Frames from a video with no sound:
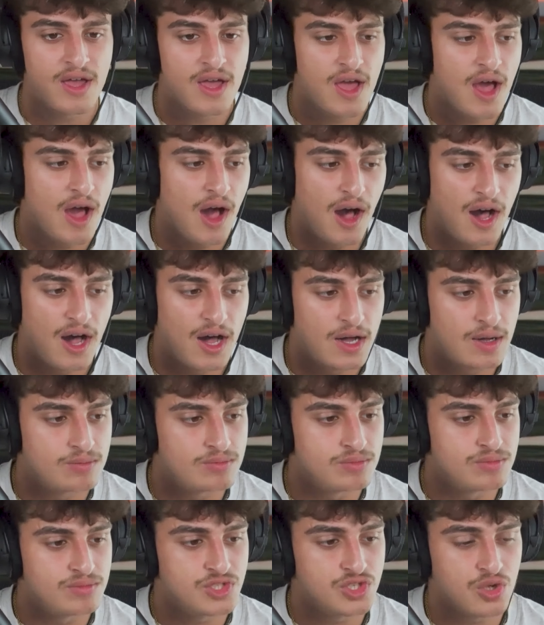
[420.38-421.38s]

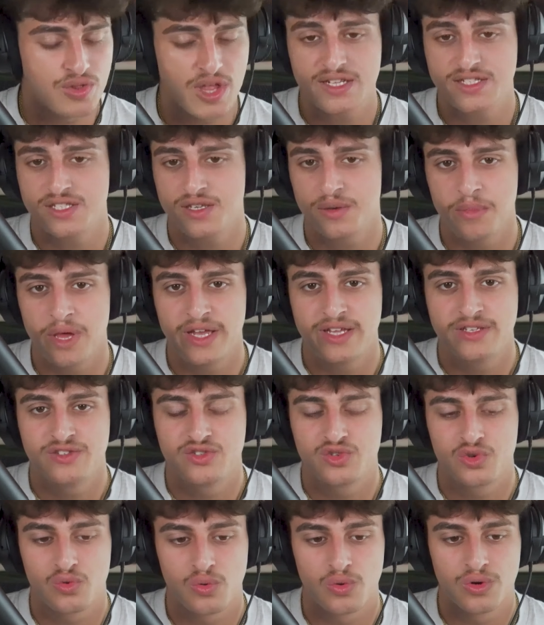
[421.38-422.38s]
So that's a main
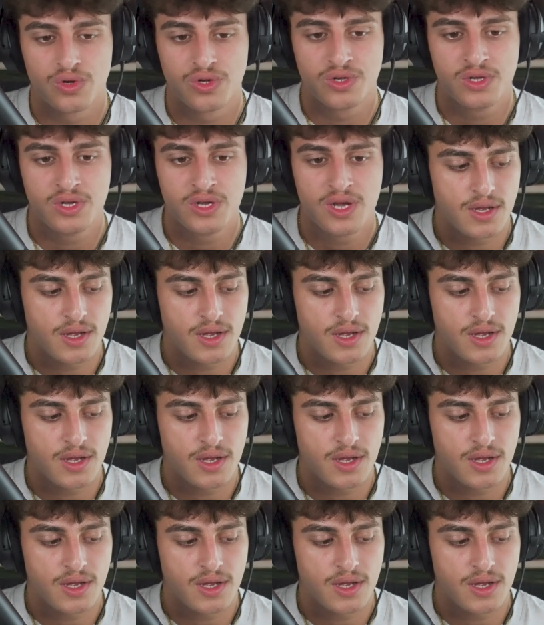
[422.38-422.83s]
tool.